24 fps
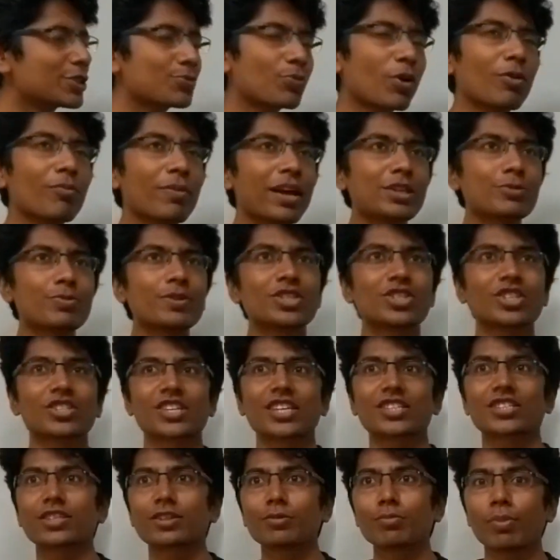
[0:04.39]
This problem has been
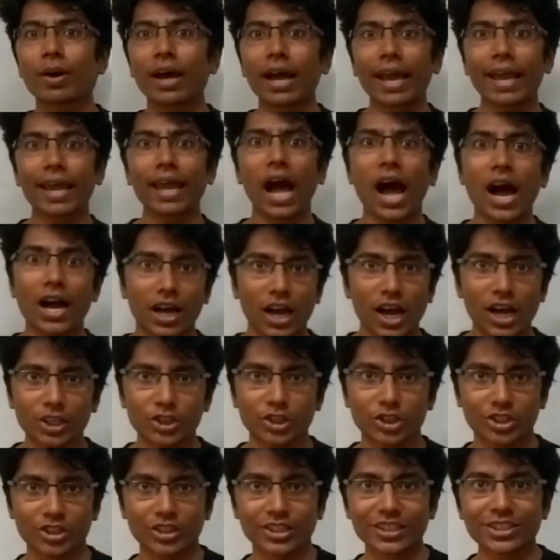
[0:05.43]
suggested by
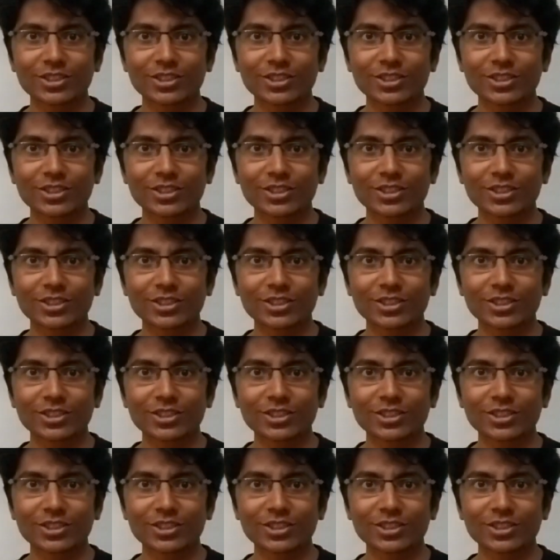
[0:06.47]
Akash.